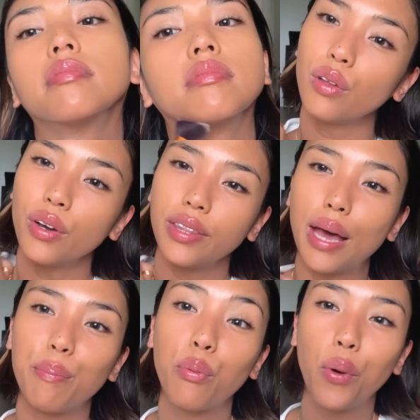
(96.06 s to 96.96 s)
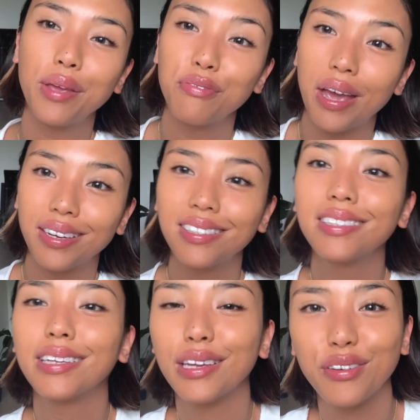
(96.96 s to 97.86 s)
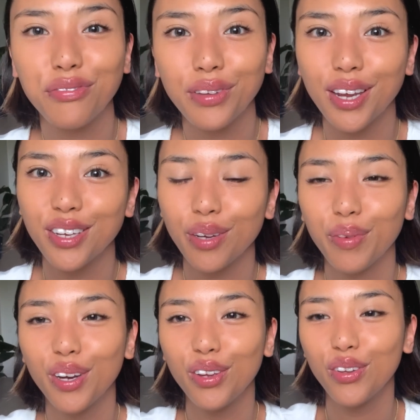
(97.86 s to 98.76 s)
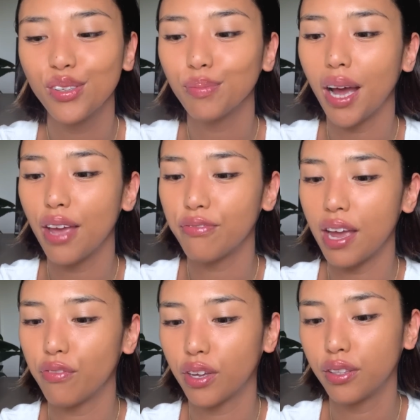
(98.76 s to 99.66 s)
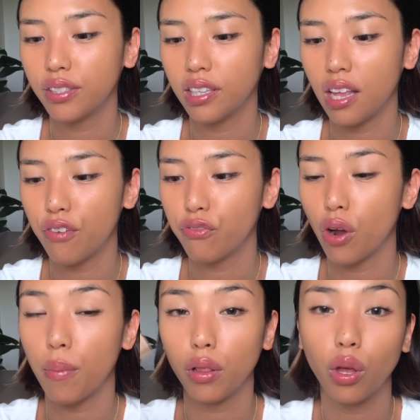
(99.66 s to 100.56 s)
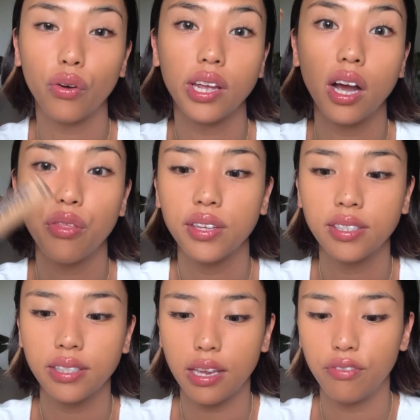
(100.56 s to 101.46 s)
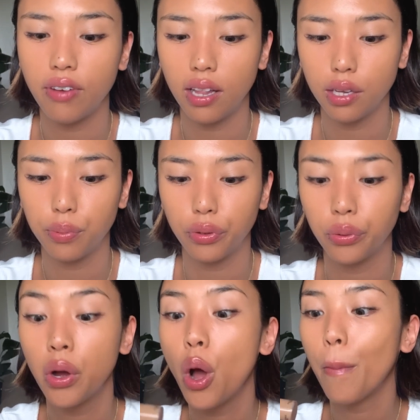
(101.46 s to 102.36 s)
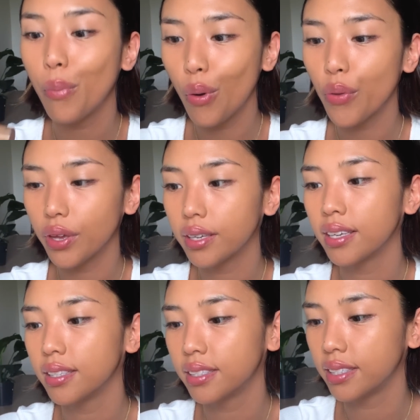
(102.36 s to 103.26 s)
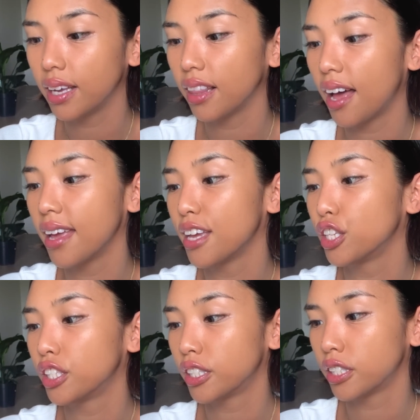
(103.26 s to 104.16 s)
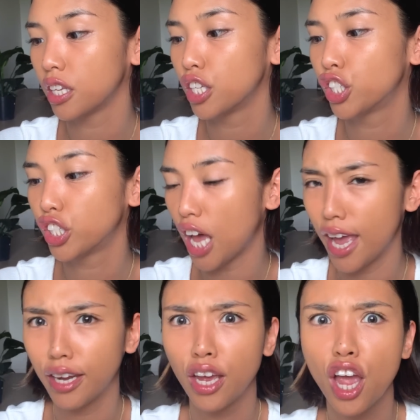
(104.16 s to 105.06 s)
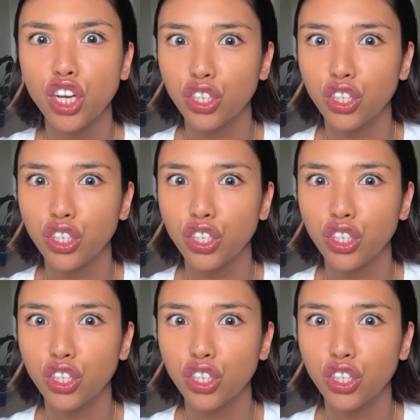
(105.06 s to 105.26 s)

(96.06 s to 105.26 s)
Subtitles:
Look at that perfect skin finish. I'm going to use my favorite concealer from L'Oreal. This is the Infallible More Than Concealer in shade